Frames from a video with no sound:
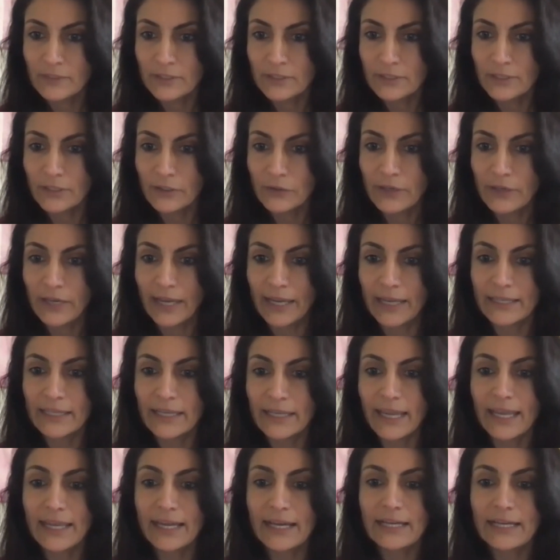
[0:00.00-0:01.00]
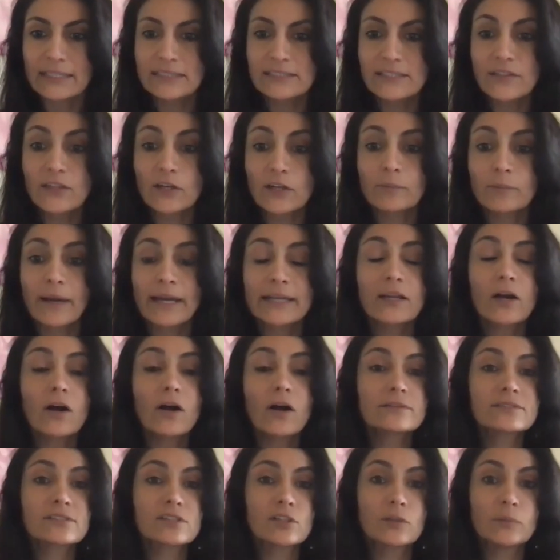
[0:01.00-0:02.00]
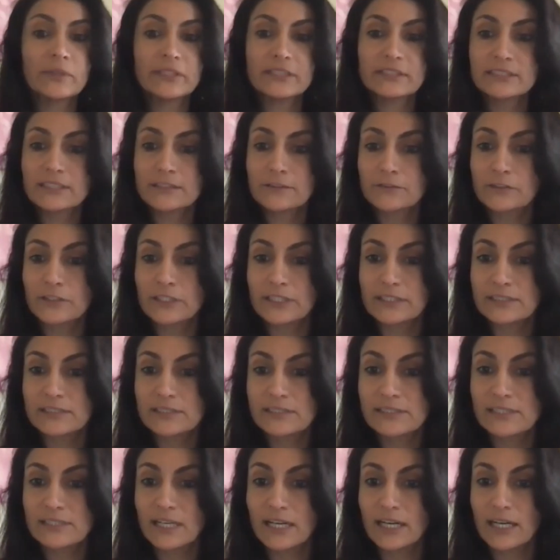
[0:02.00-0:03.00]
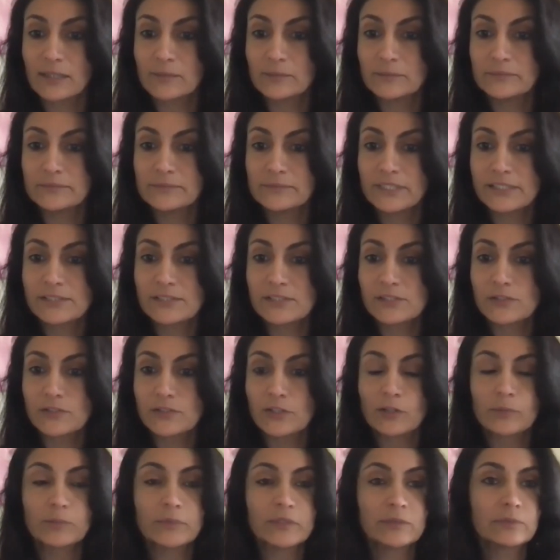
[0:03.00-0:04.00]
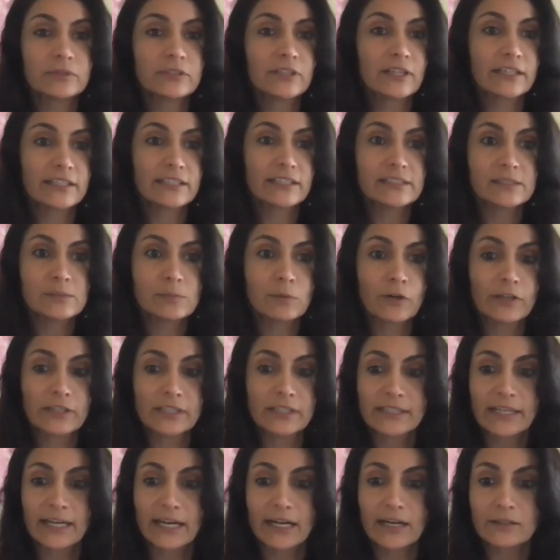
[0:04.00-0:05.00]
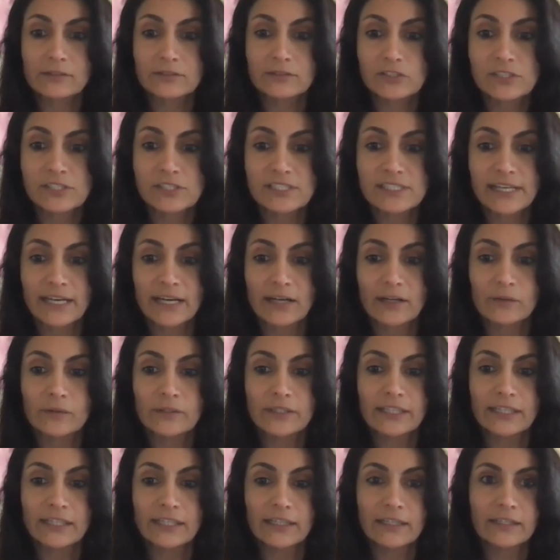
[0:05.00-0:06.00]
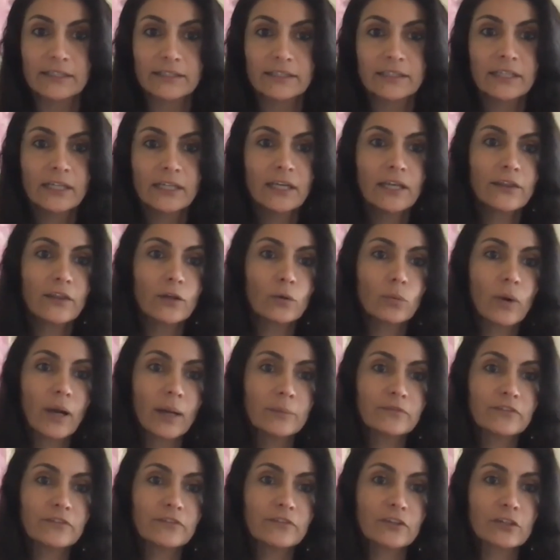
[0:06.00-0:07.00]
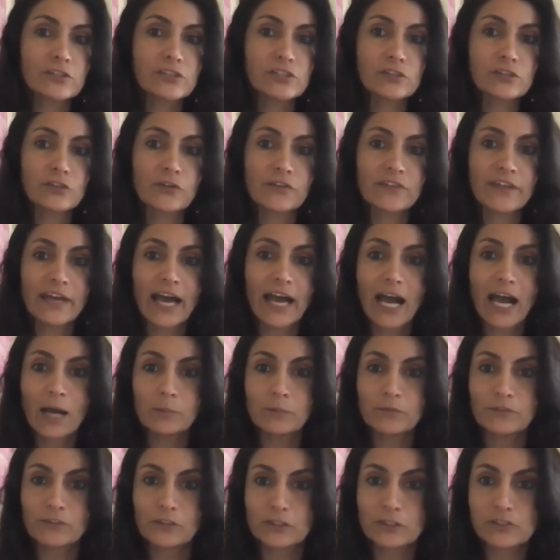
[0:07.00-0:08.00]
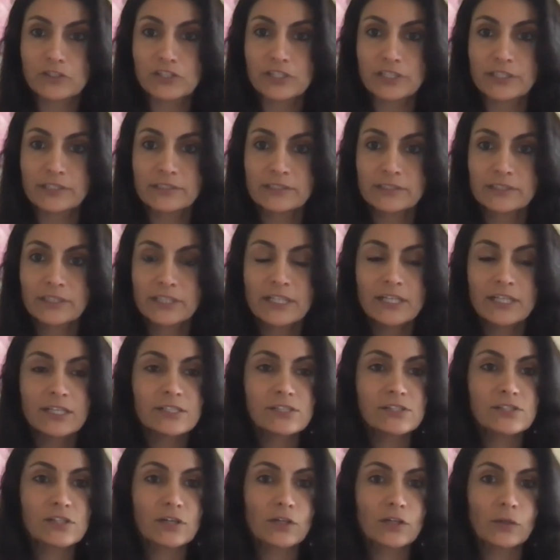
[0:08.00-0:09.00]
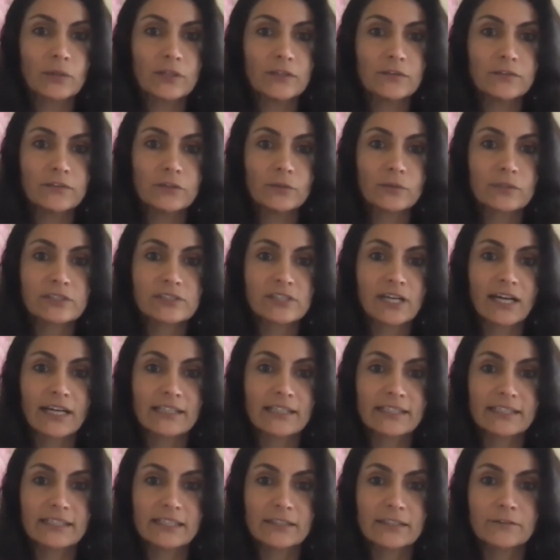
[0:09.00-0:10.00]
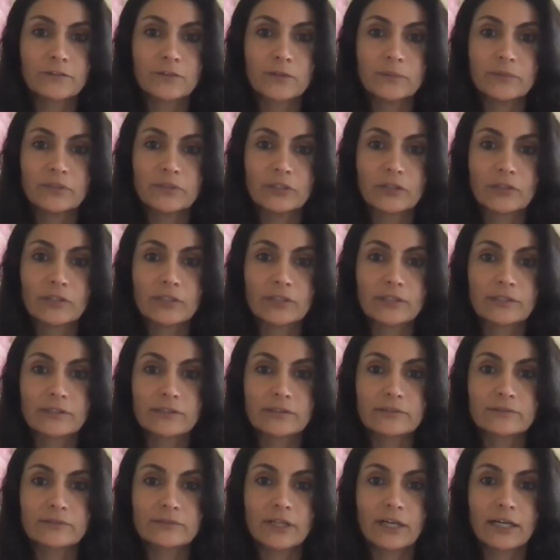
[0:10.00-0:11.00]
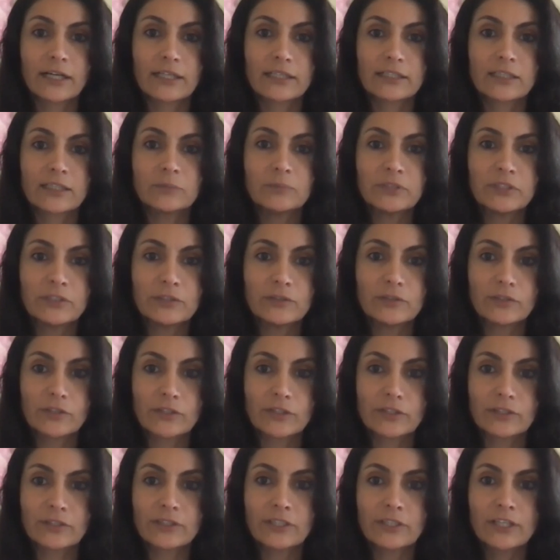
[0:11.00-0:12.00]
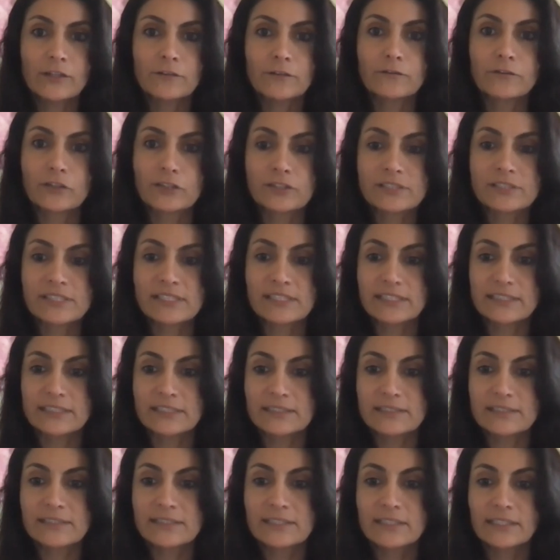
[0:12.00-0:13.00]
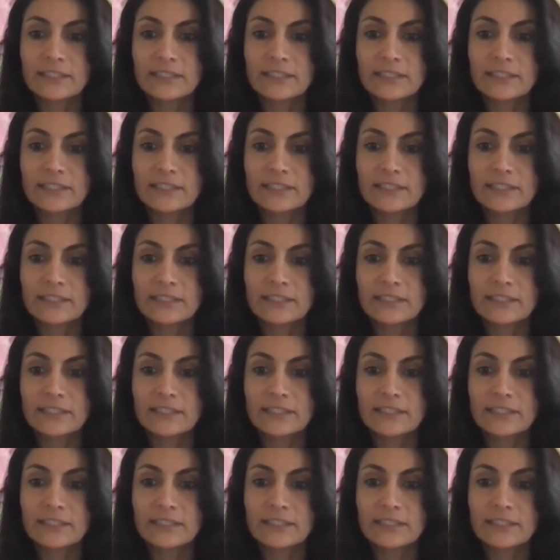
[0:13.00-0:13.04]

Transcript: Okay, and there might also be a difference, as Studio B Pilates pointed out just now, in the web version or the app version. So if you are dialing in from your computer versus